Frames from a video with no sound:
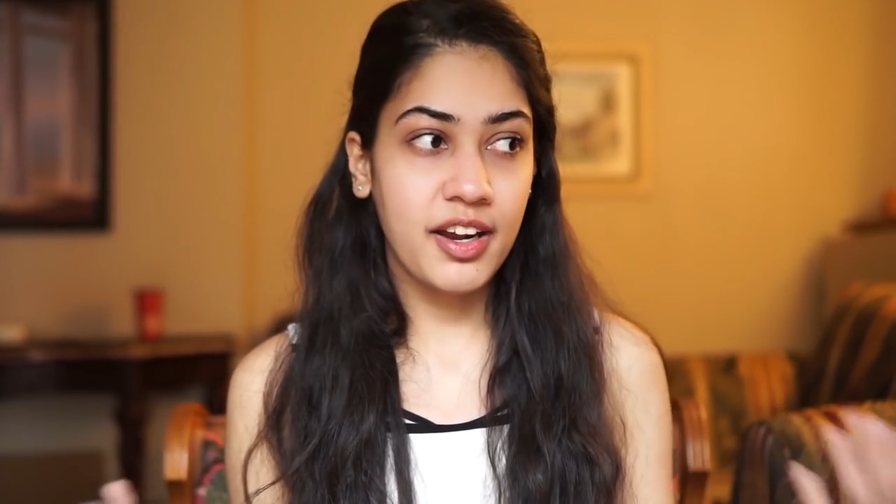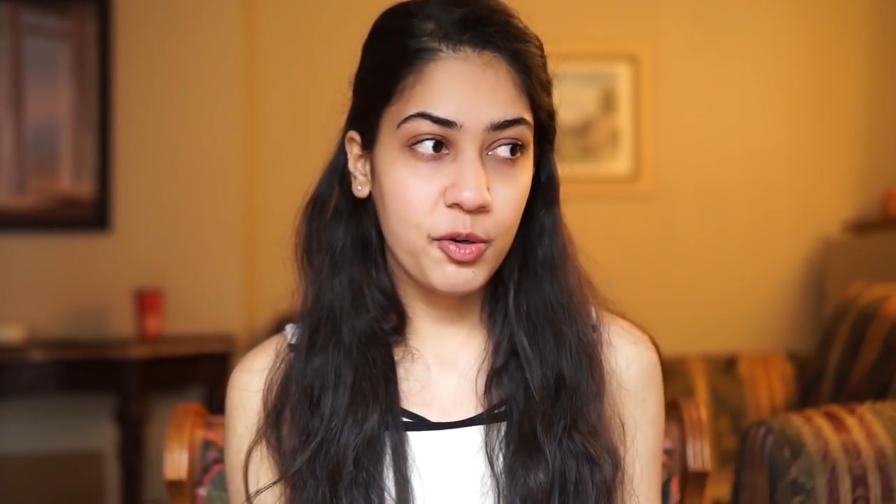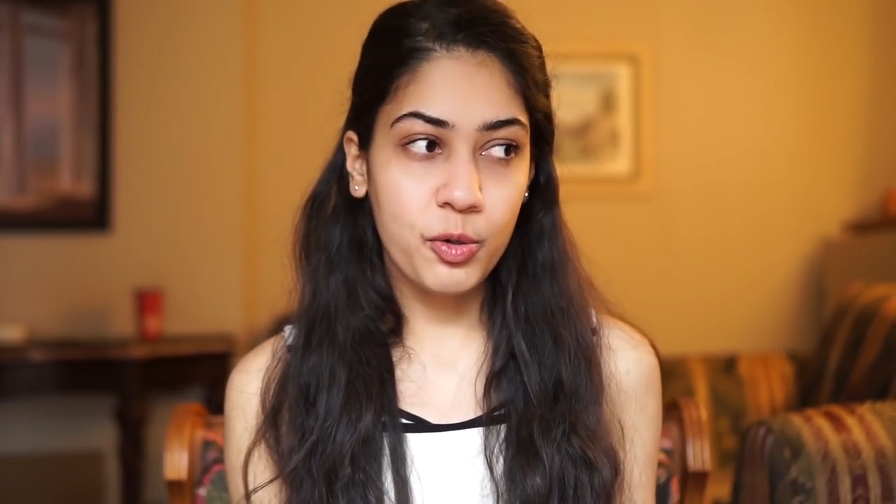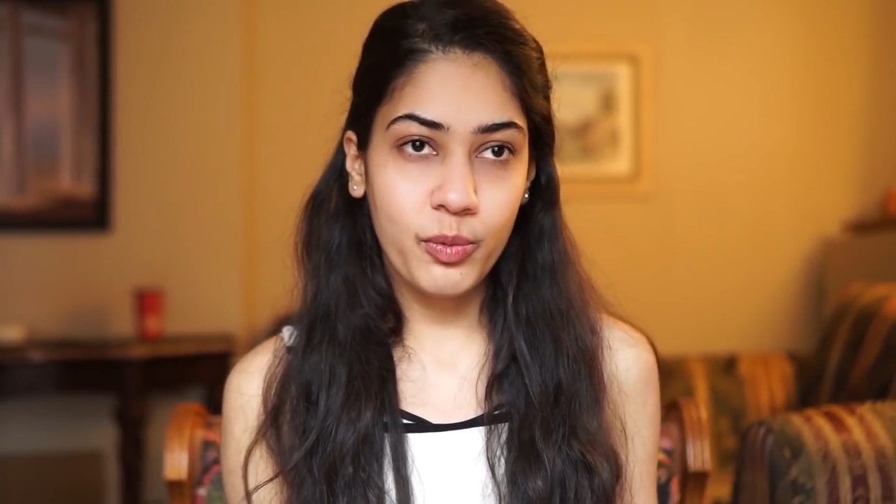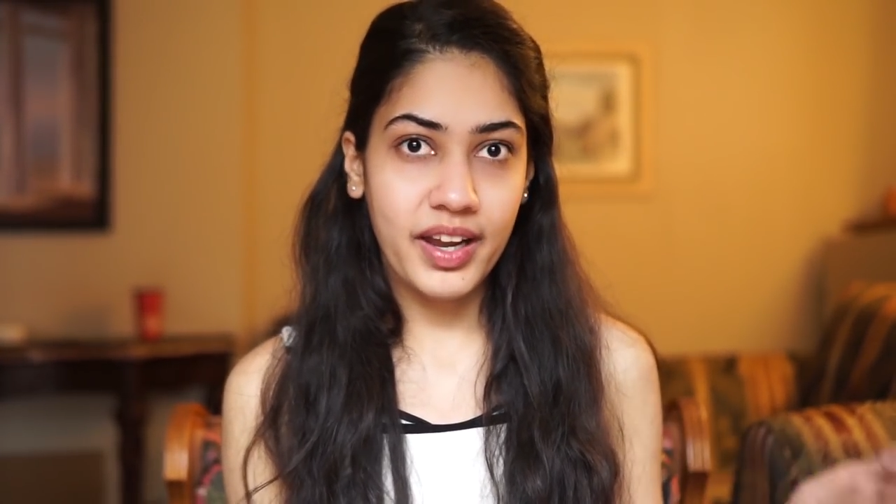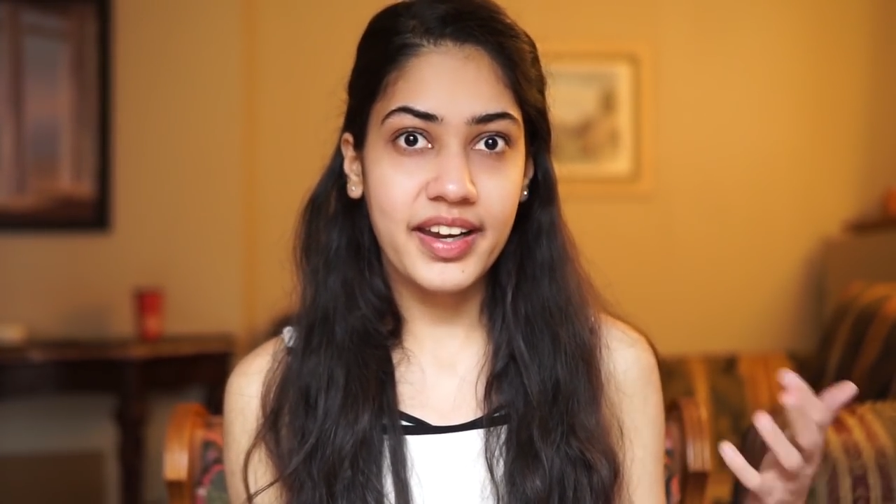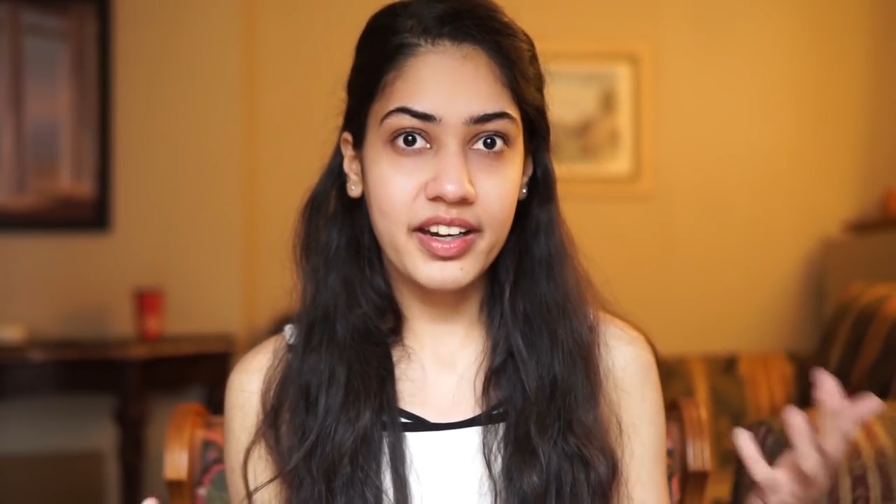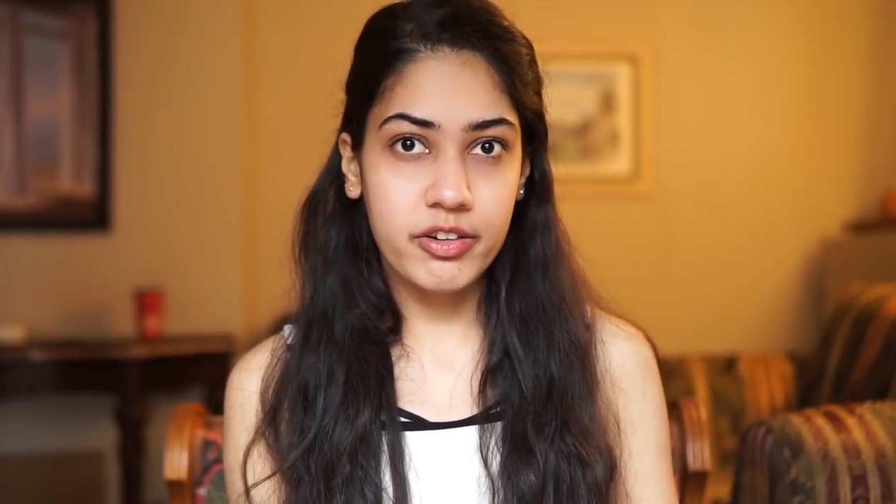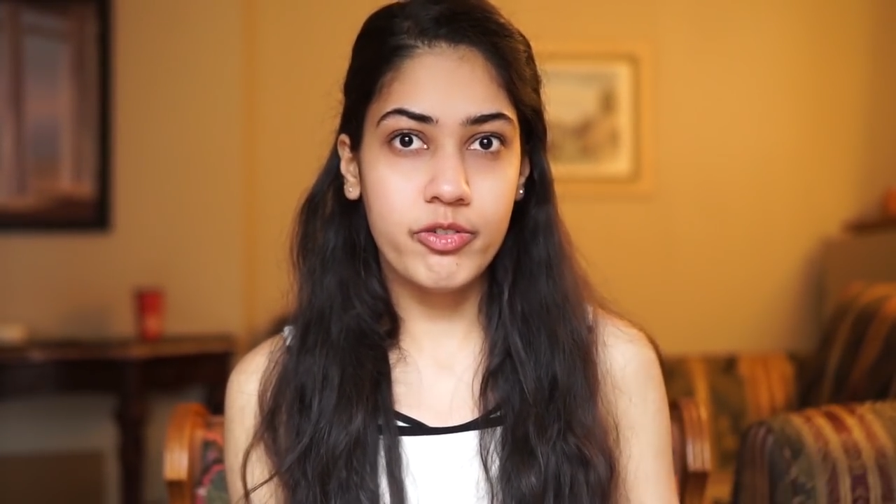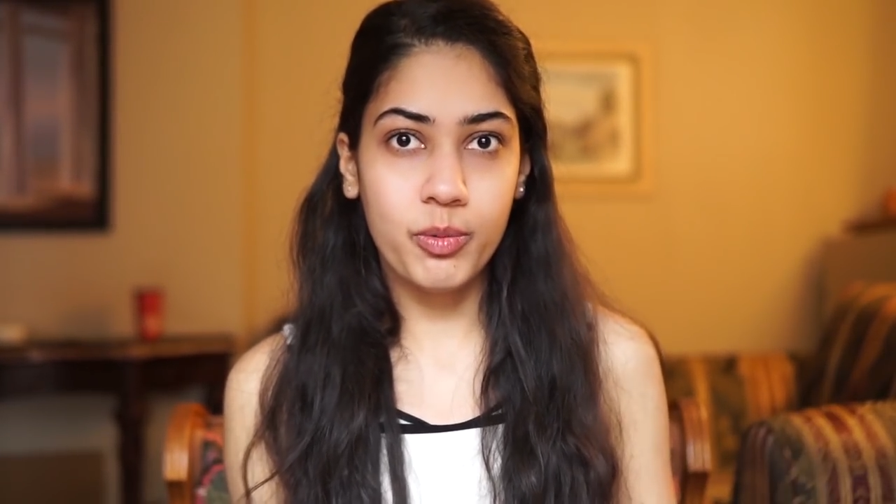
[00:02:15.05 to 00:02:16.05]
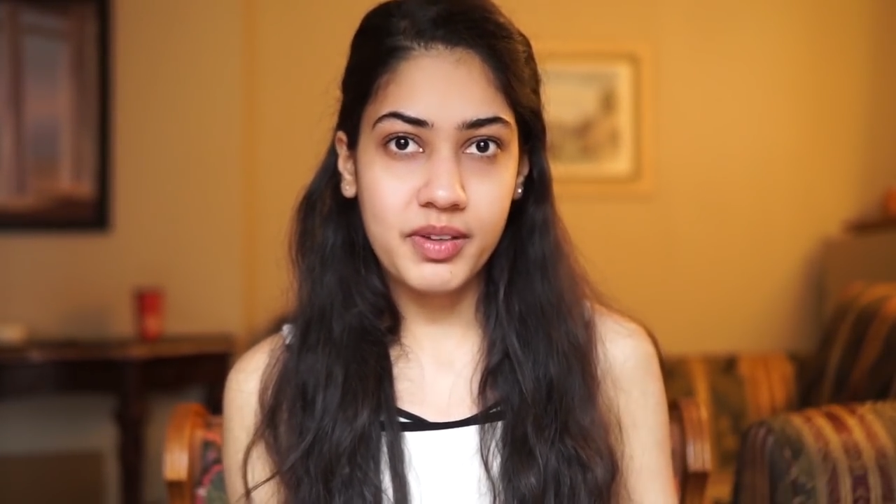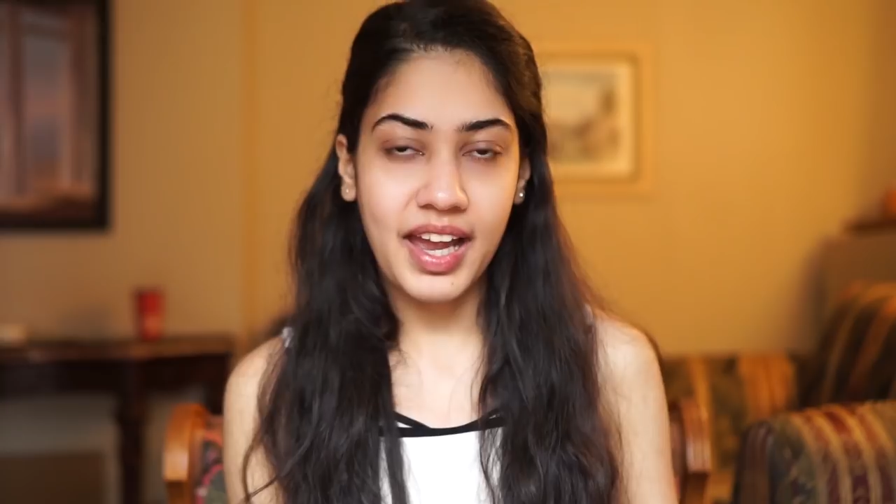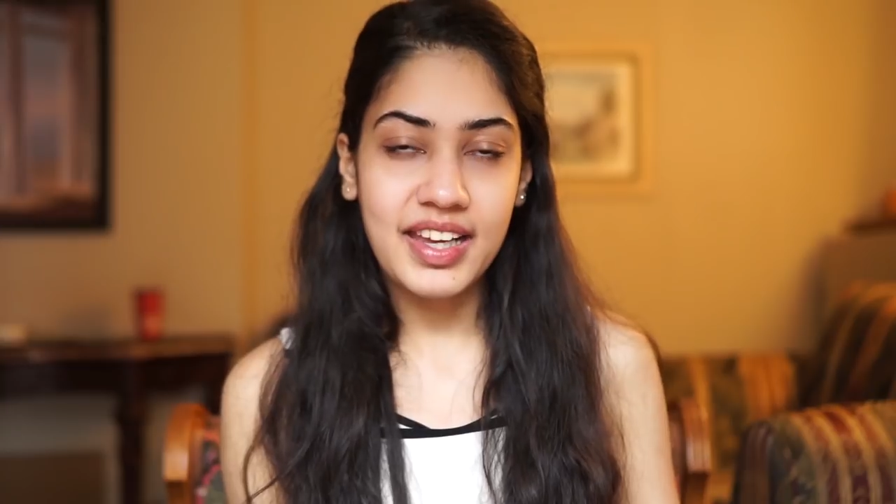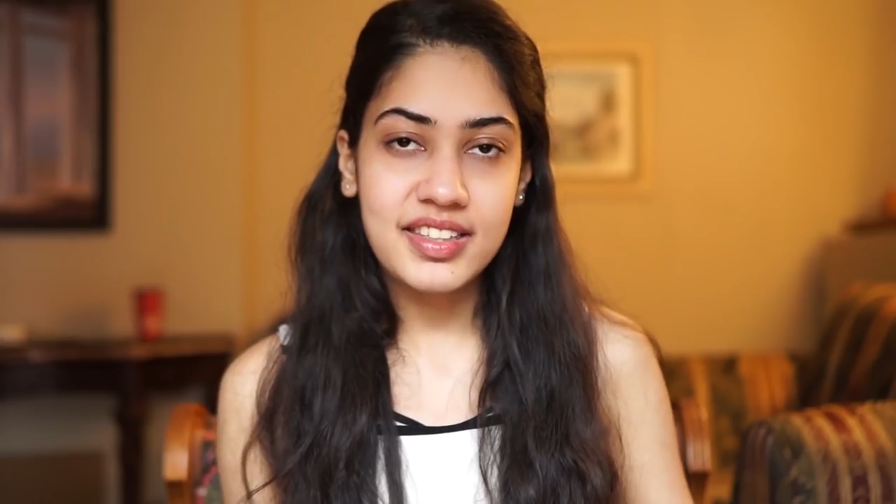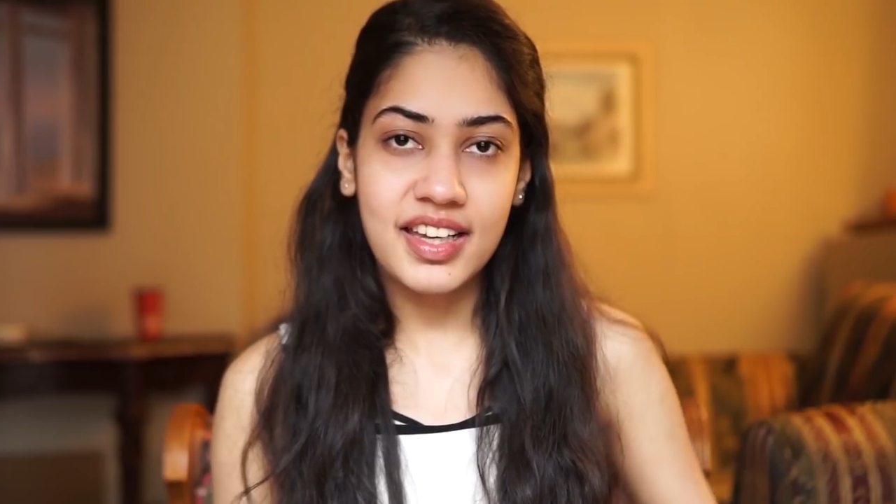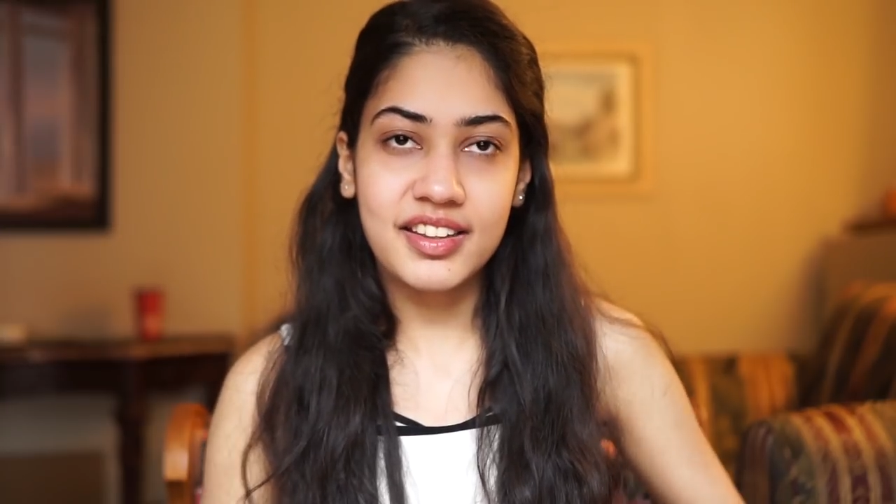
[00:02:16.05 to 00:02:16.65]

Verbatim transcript: I don't know why I get it from guys.